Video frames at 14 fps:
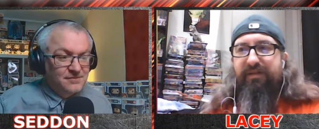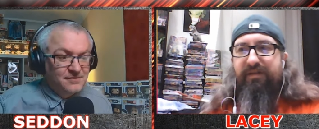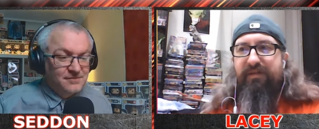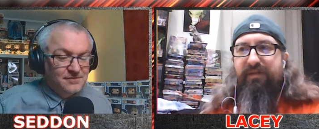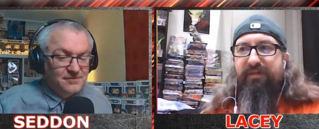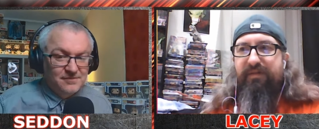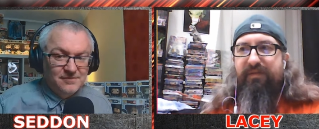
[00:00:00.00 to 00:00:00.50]

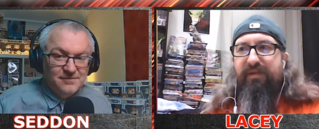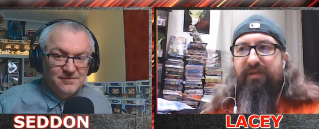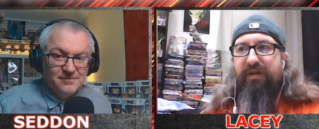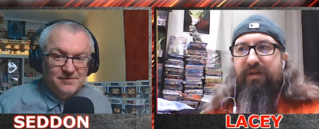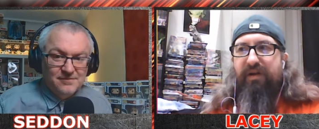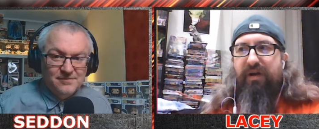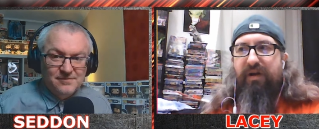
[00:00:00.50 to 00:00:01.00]

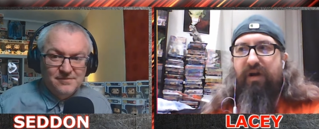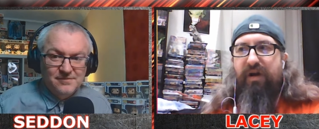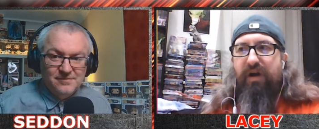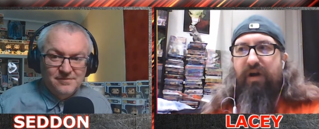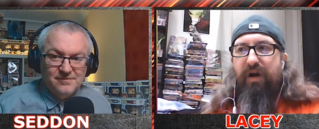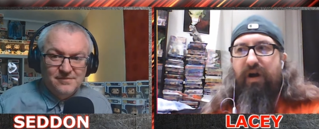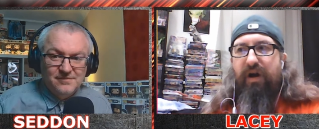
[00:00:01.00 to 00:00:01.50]

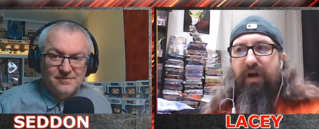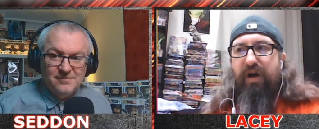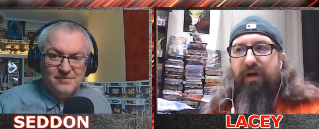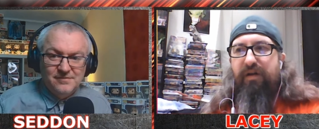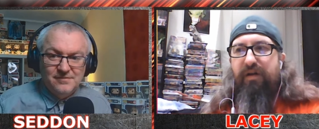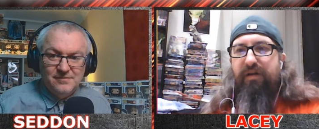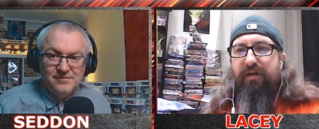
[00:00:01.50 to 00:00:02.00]

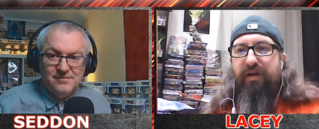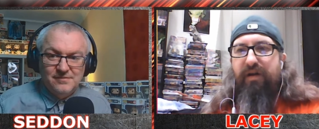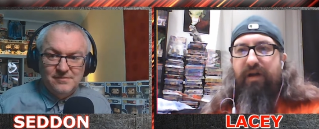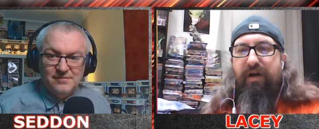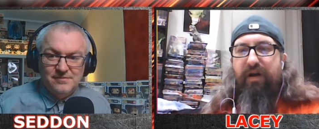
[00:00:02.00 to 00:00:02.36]
No one is speaking in this clip.